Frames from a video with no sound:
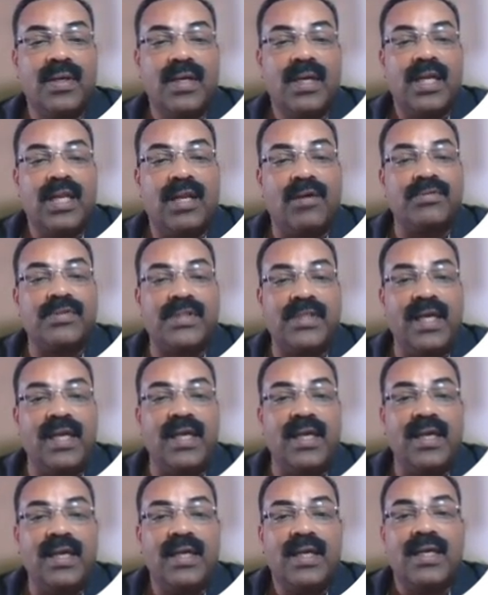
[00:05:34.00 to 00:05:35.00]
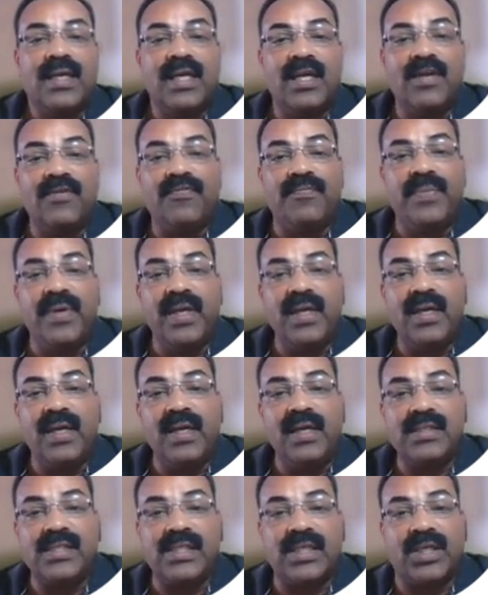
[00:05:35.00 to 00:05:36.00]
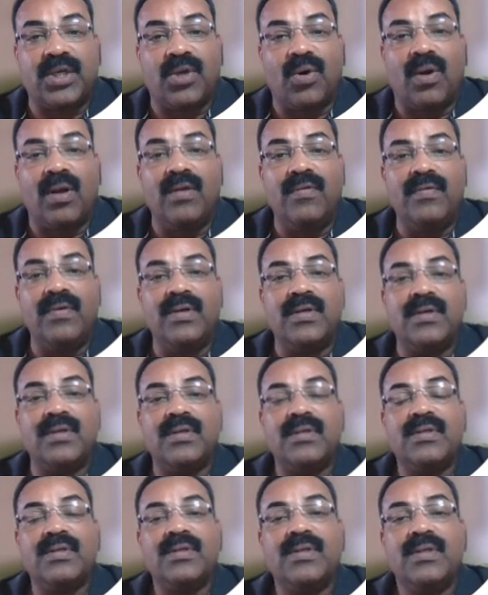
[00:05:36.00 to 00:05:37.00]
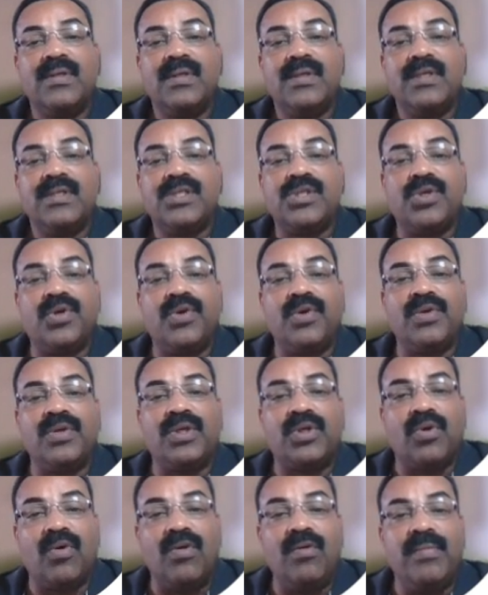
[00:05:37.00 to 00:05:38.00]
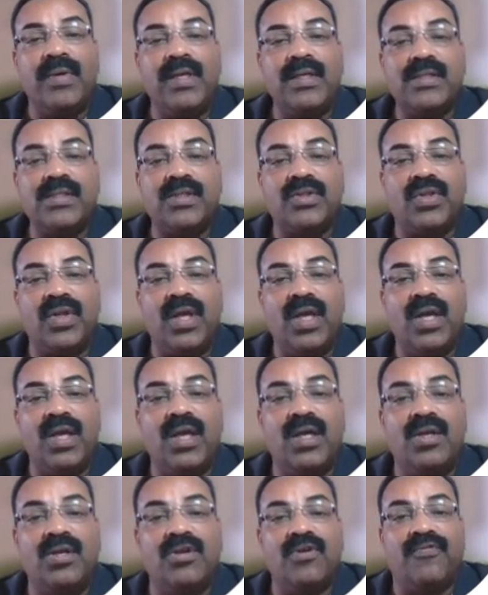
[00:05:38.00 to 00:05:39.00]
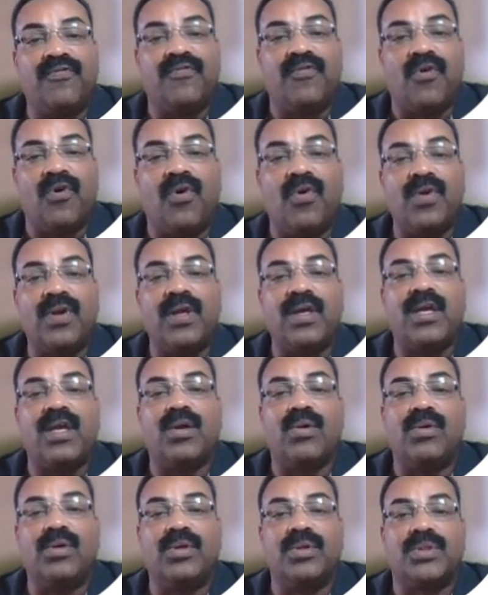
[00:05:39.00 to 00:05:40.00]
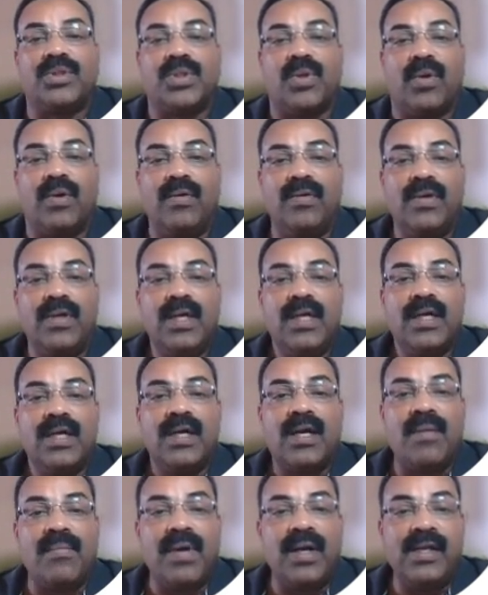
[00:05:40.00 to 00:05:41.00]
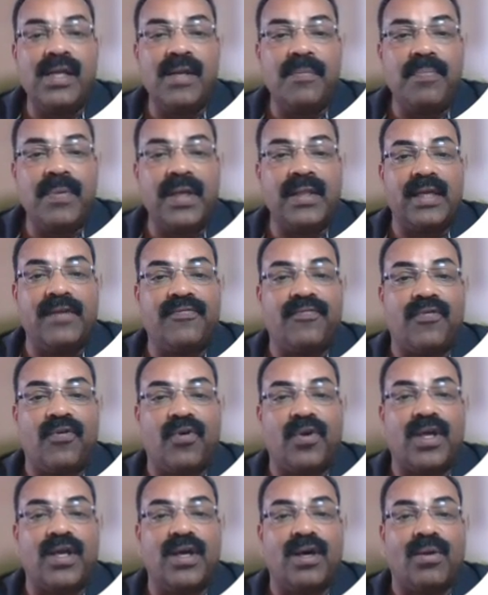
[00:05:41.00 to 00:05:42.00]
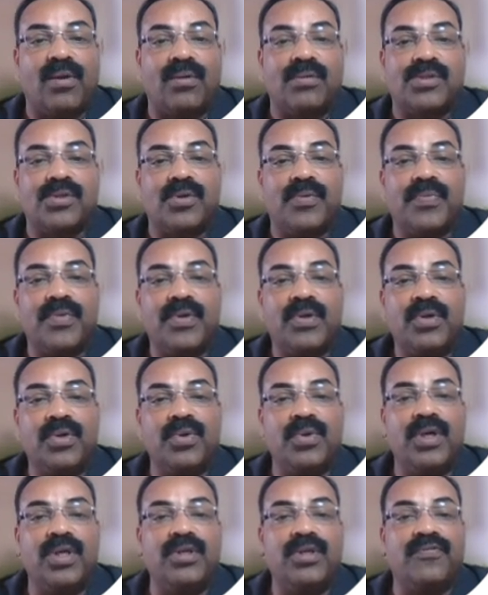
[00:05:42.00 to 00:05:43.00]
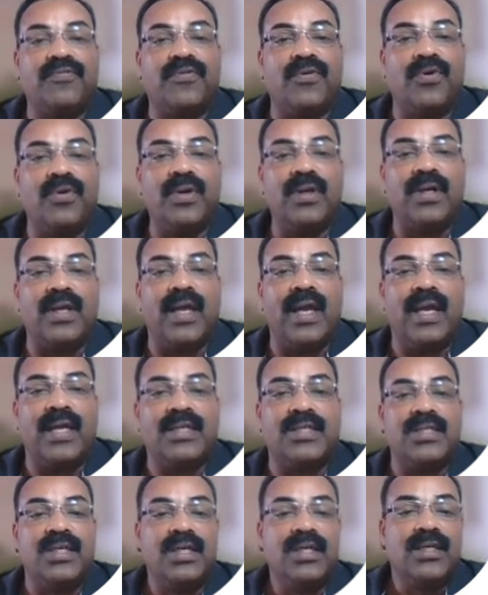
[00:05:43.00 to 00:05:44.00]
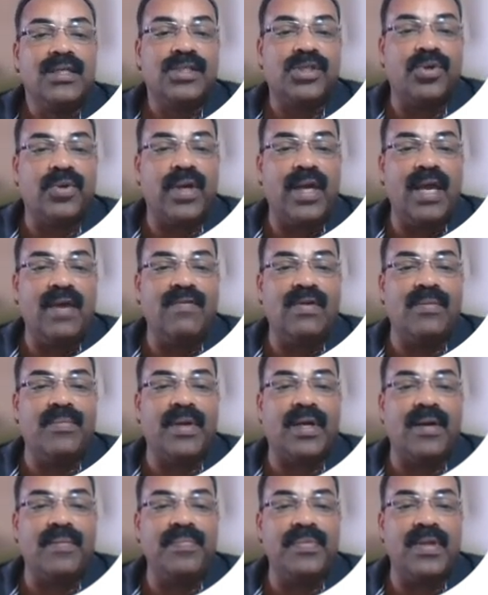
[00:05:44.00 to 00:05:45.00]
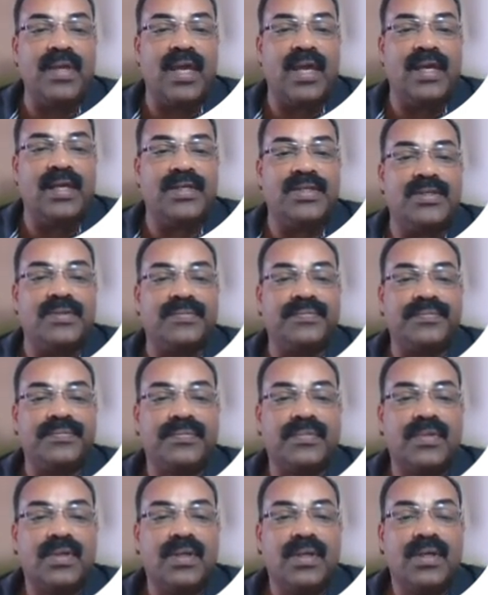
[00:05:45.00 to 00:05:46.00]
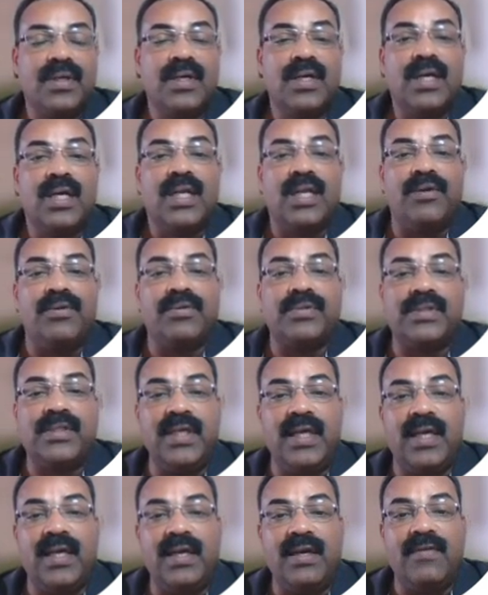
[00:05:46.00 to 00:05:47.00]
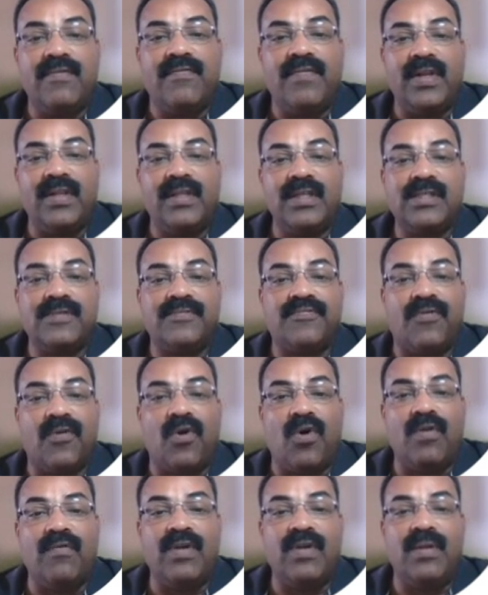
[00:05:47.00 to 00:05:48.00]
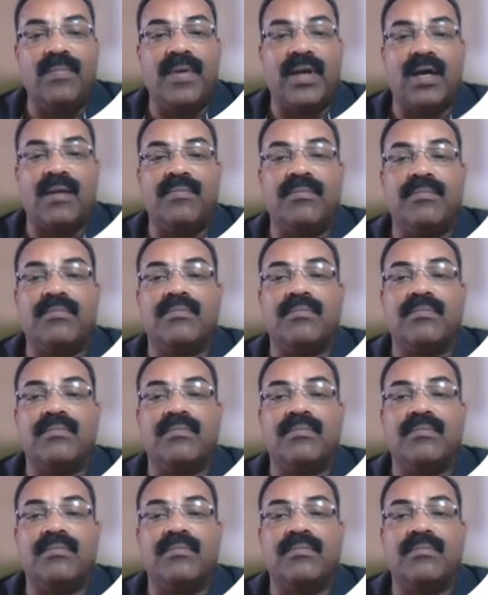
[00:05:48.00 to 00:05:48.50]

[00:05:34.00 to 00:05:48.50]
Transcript: Now see, if B is 12, so 12 means 3 into 4 equal to 12. Come multiply that 4 here also. 2 into 4, 8. So A will become 8. Now you see, when this 4 will become